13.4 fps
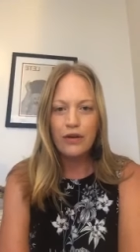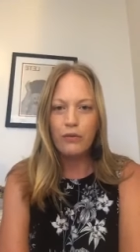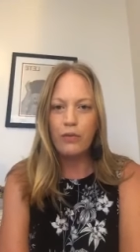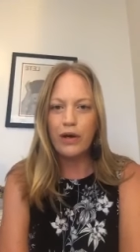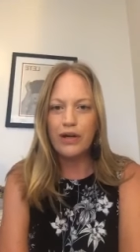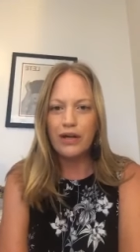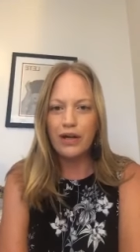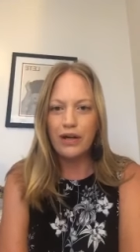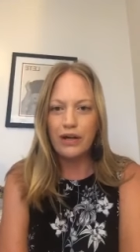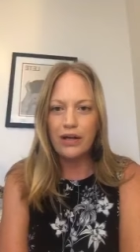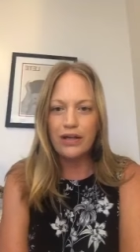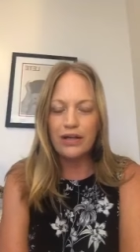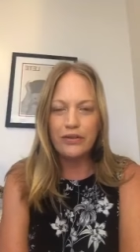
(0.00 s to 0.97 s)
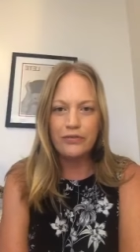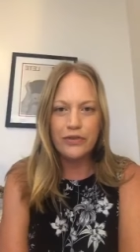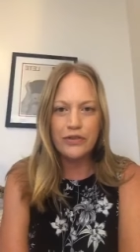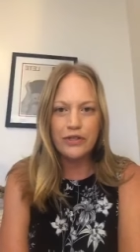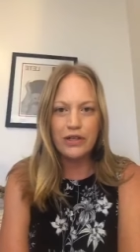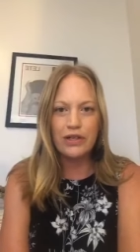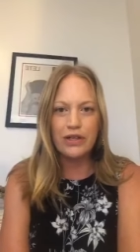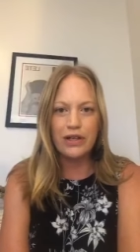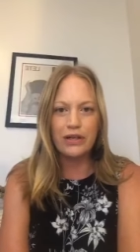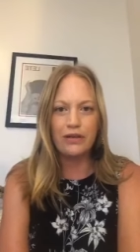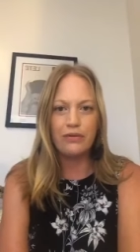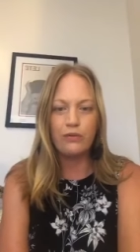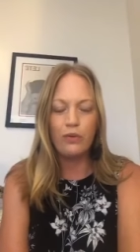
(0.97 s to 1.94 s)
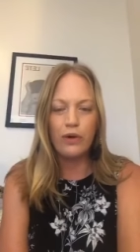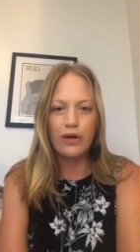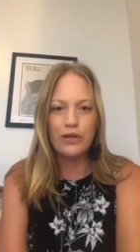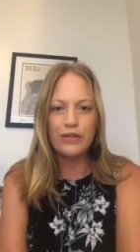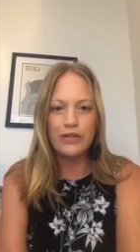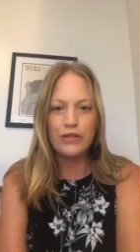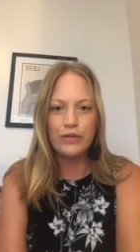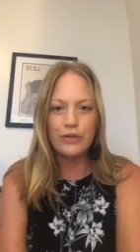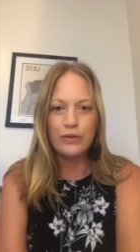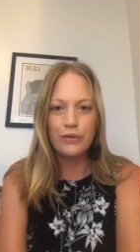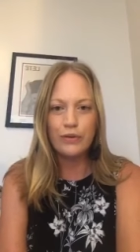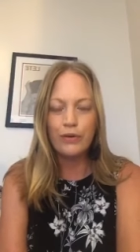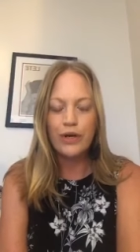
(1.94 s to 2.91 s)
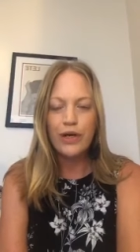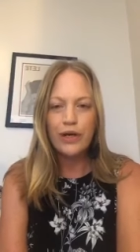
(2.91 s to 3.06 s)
what I envision and want to